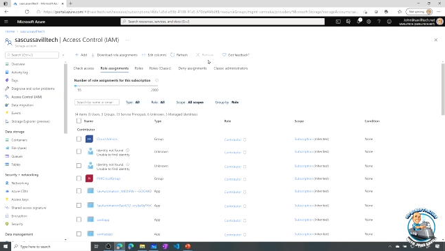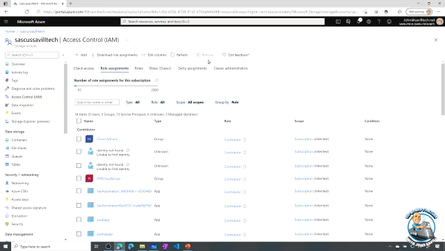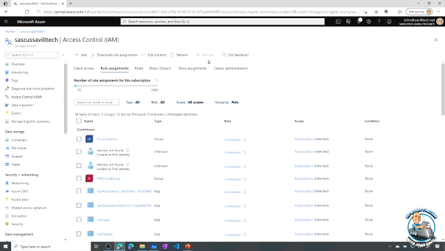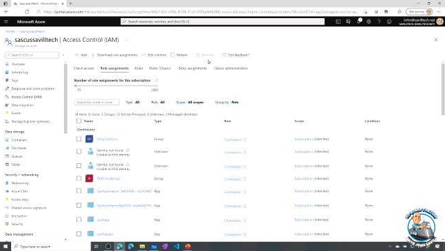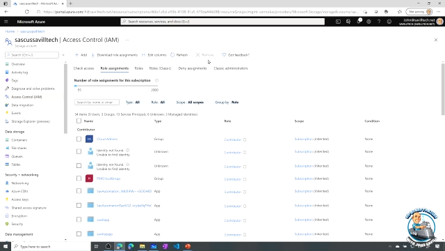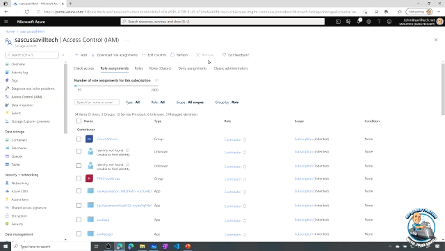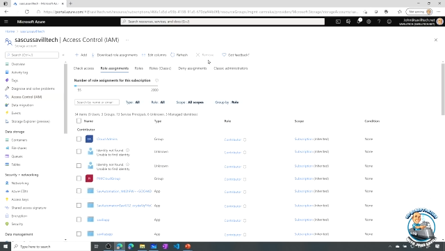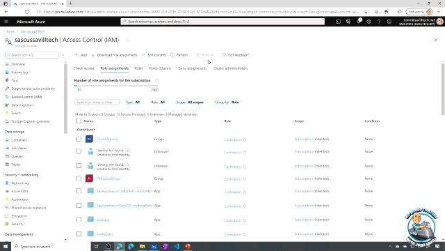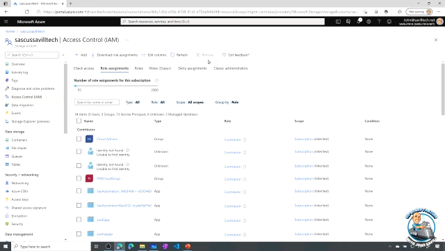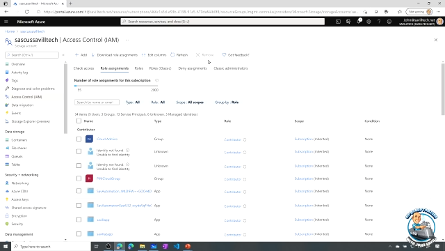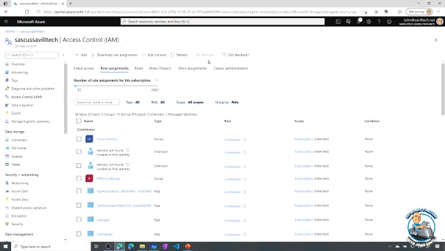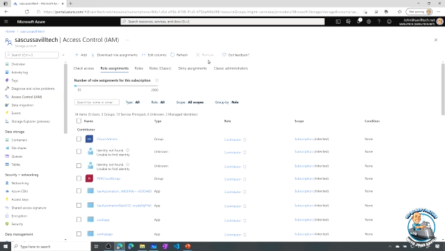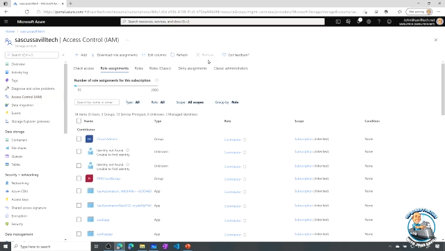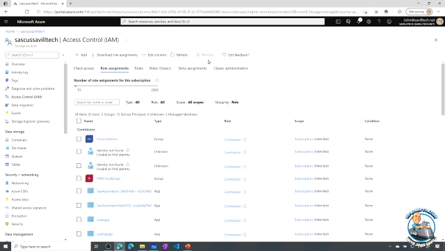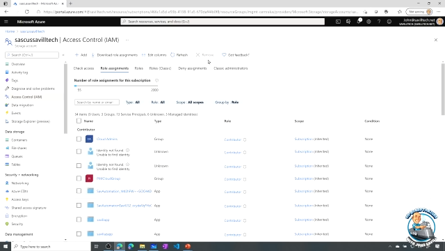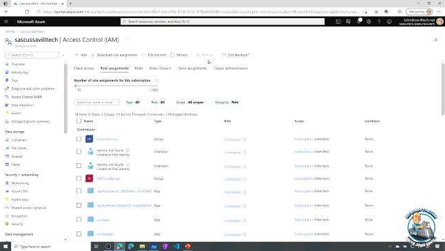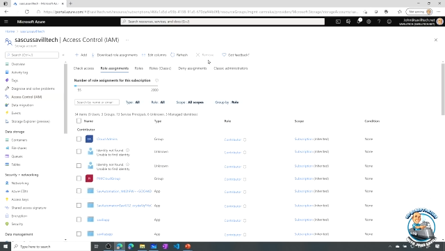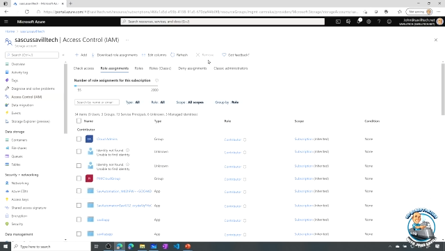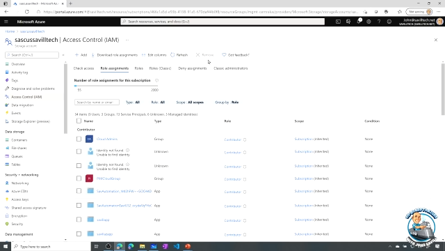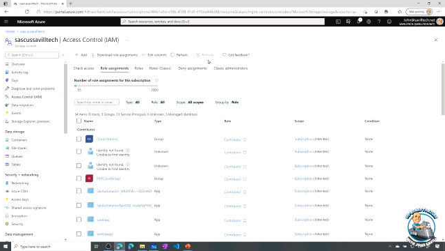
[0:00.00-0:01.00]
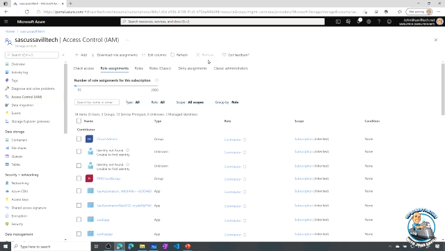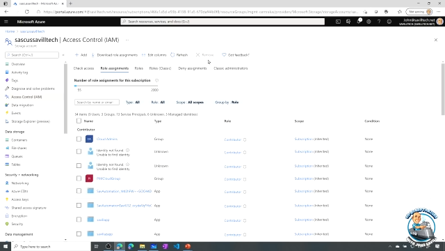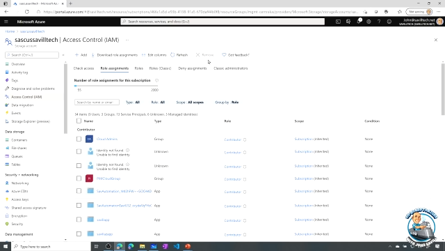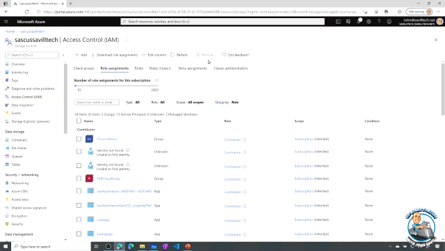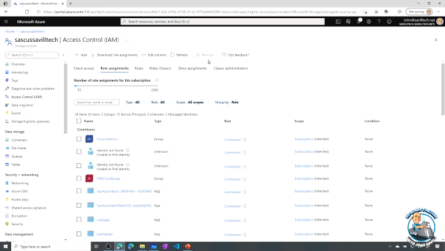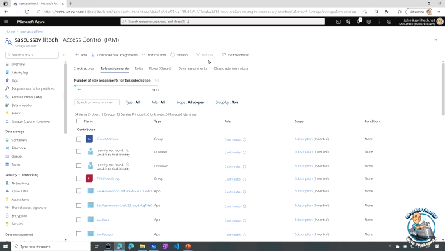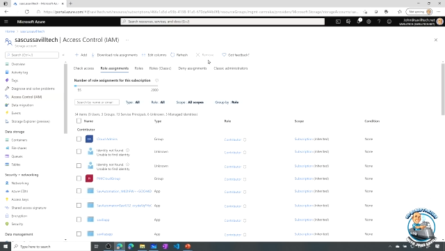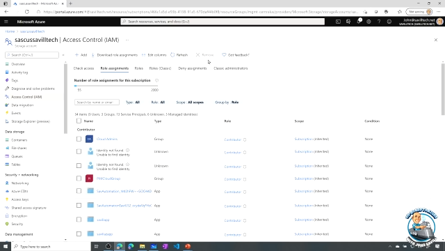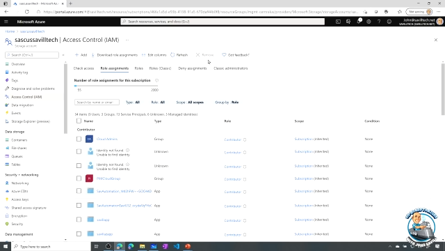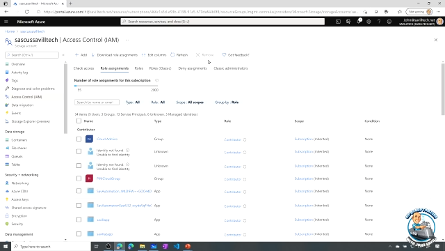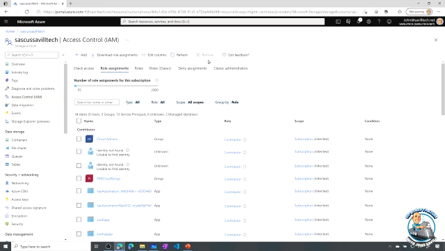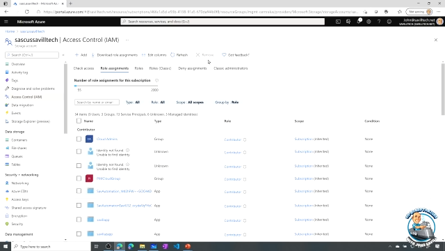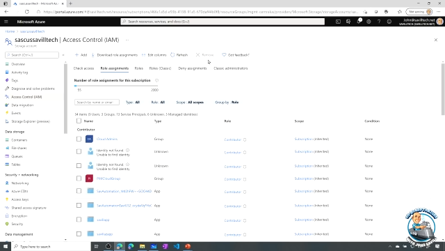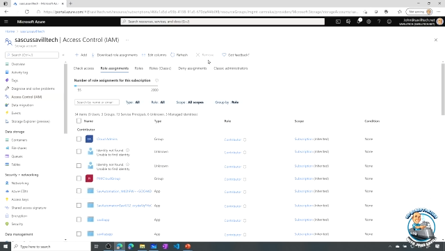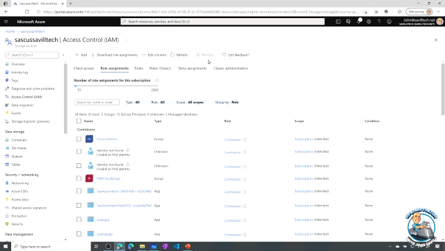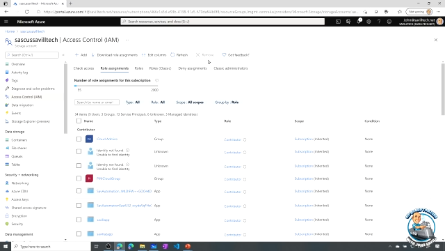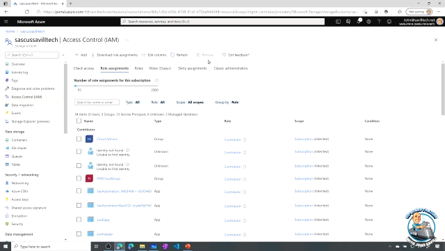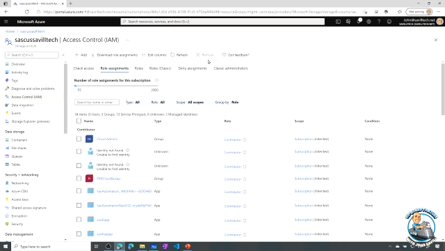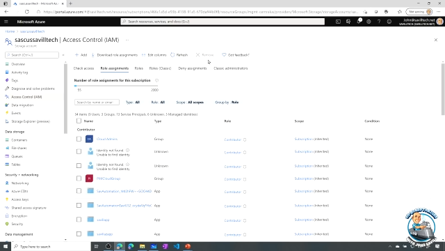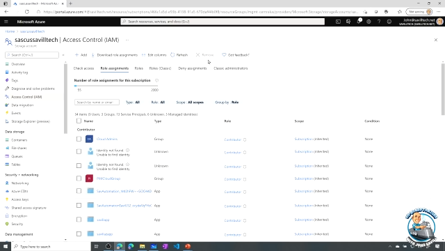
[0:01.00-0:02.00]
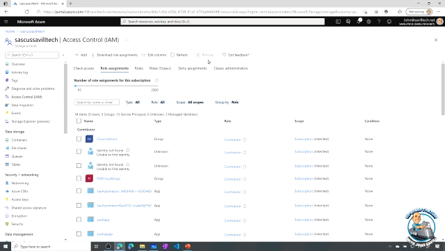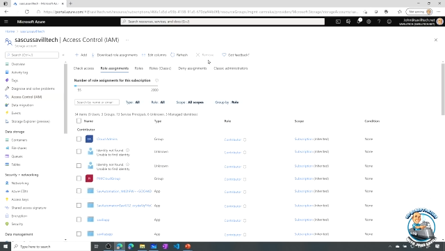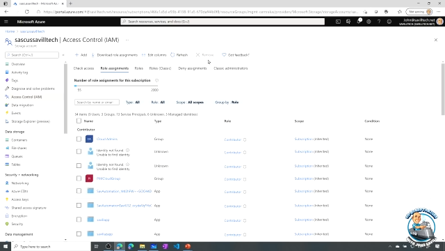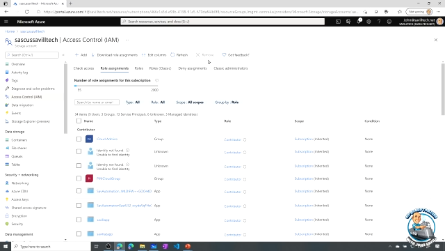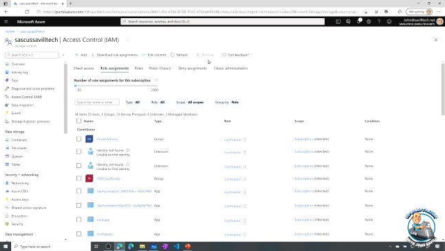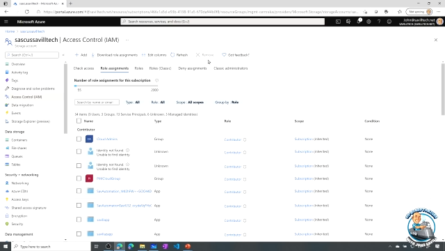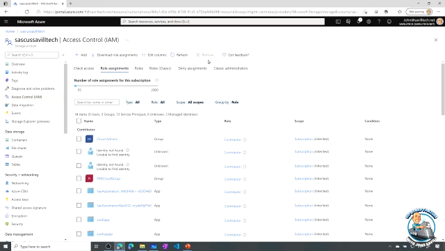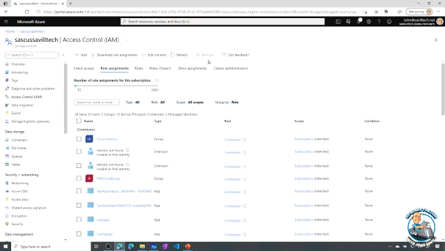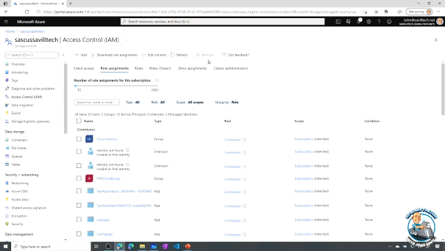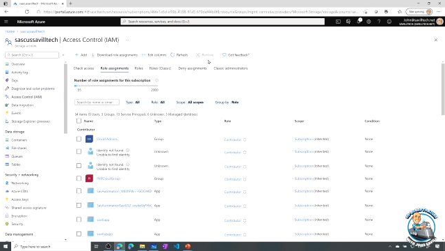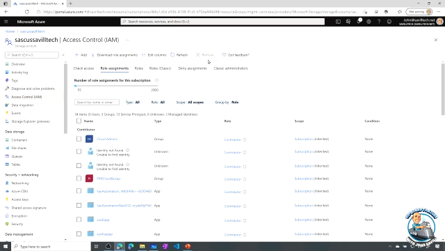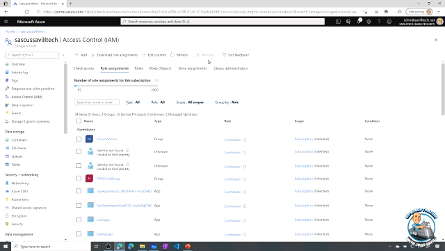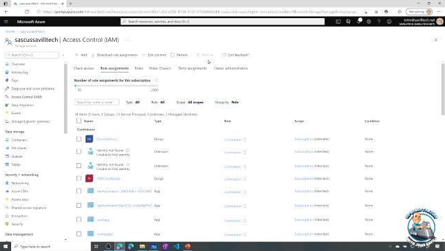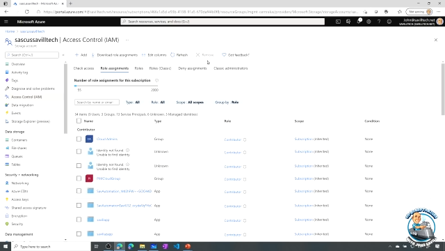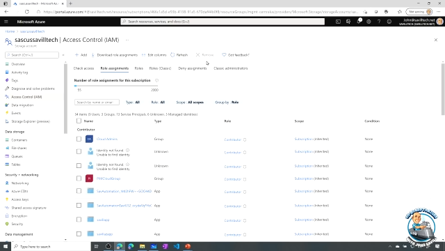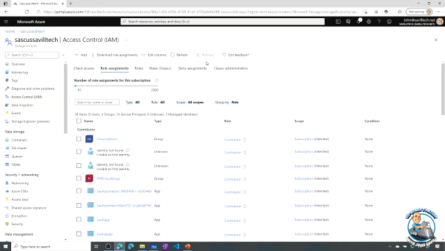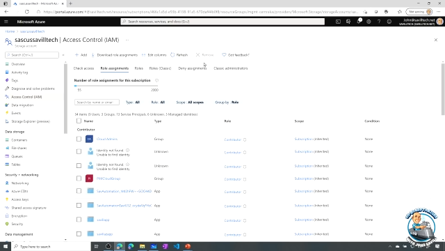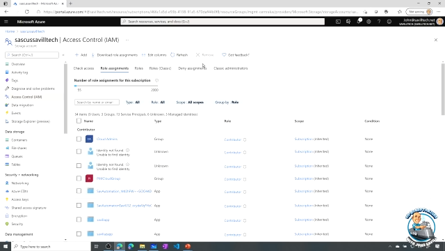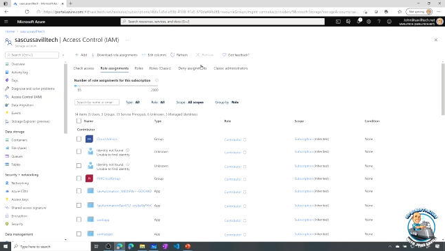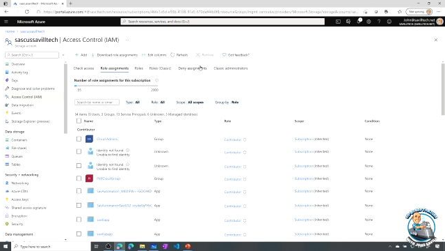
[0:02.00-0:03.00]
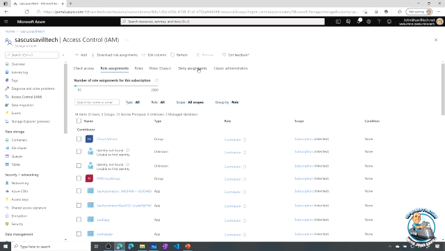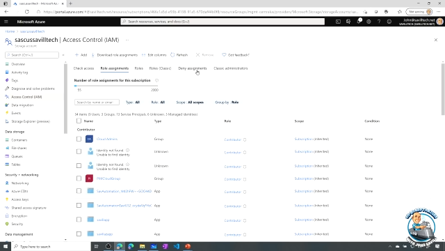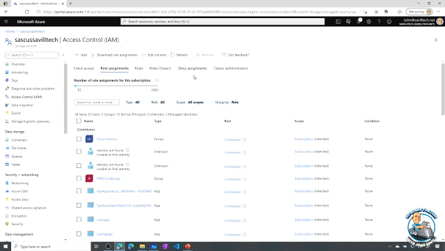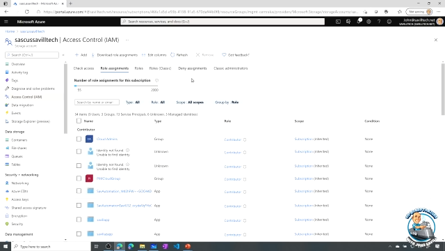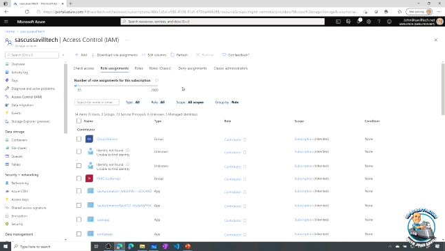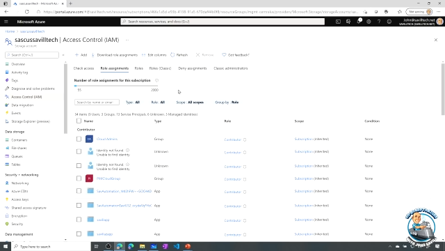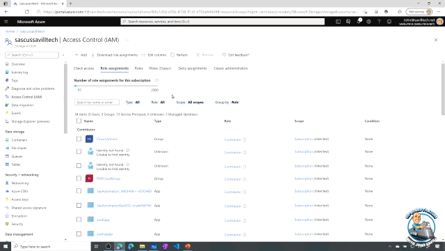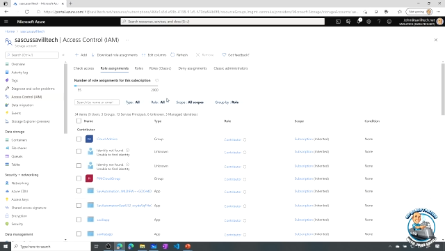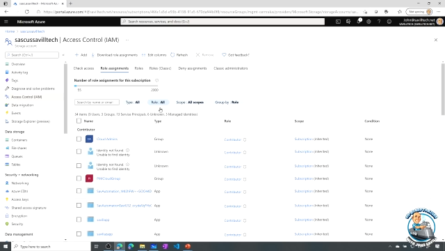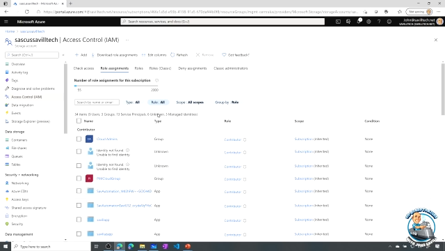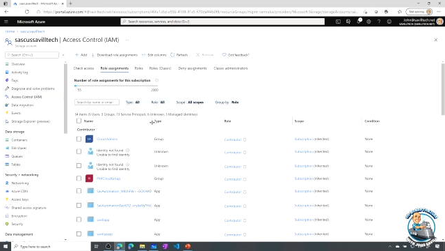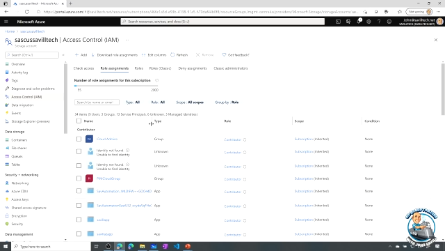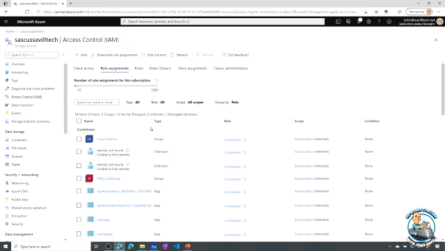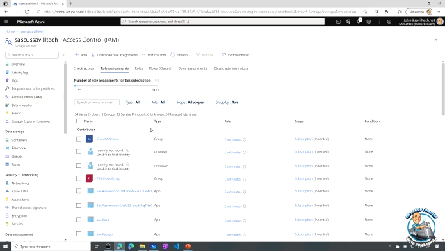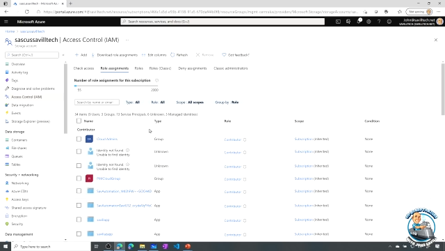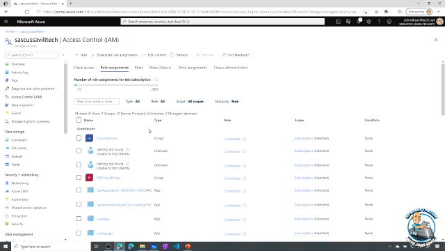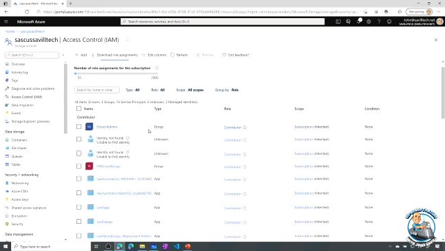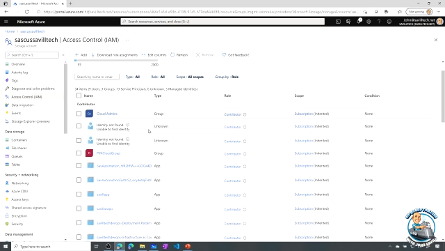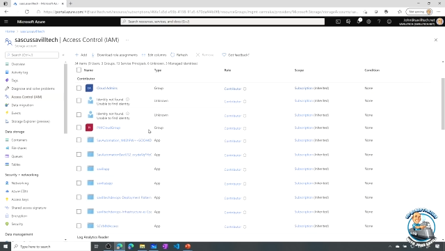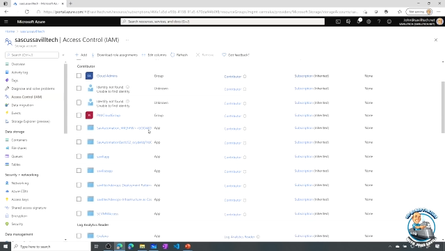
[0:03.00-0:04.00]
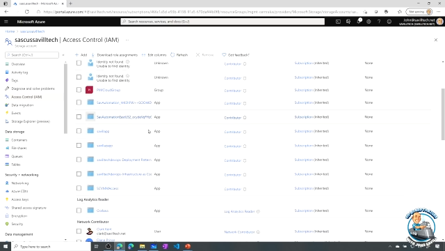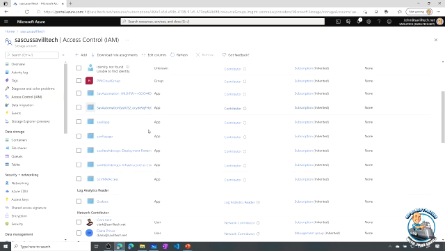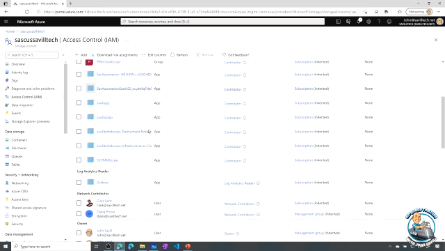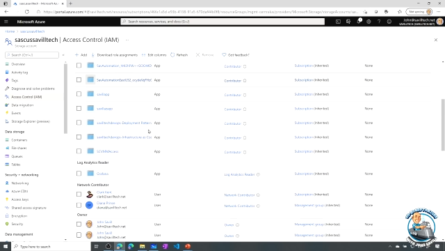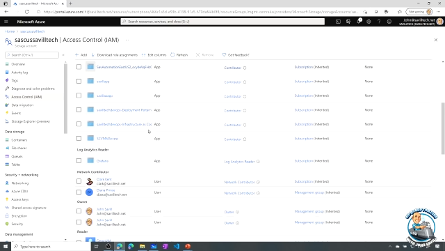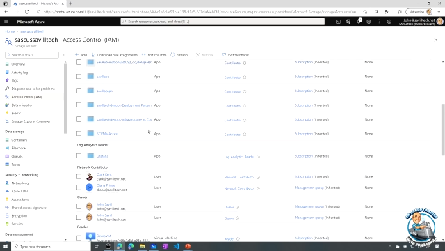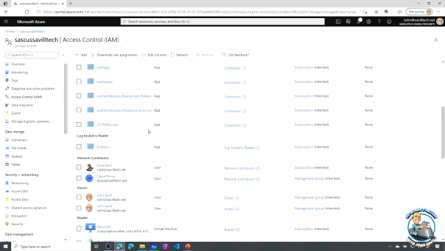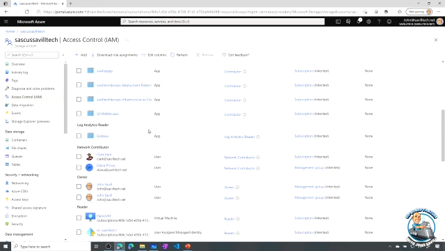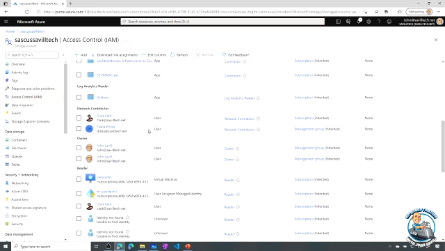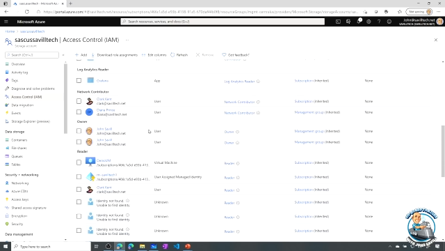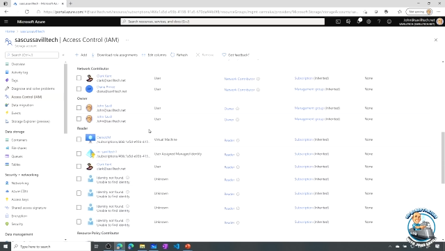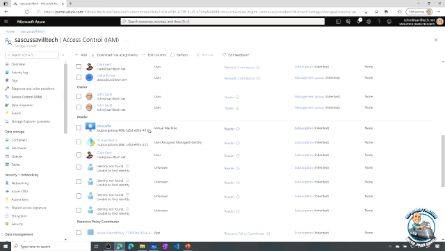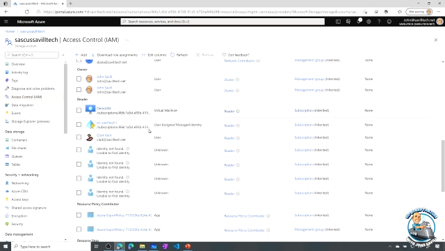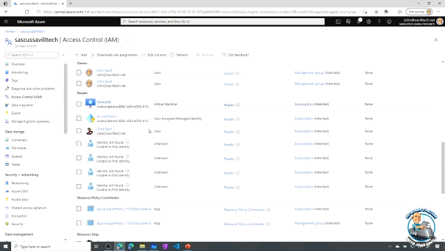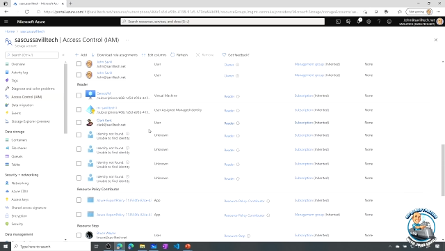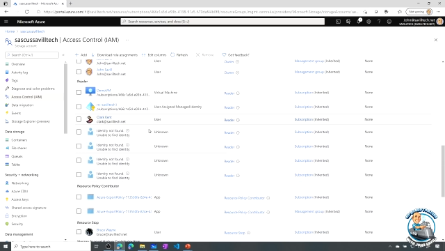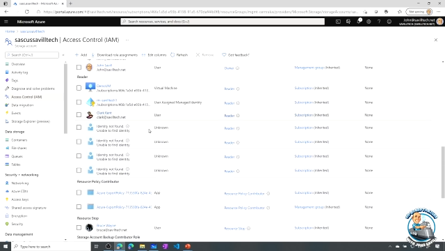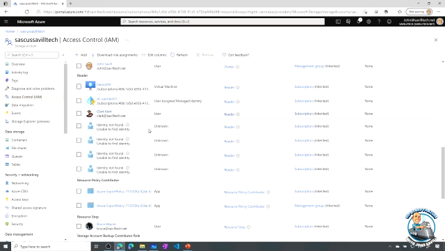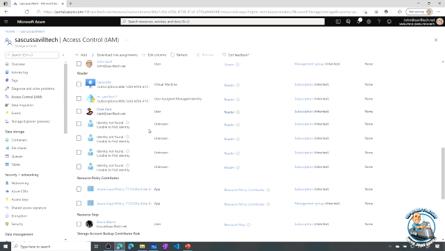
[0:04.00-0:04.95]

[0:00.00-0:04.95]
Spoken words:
No face is visible, so there are no lips to read.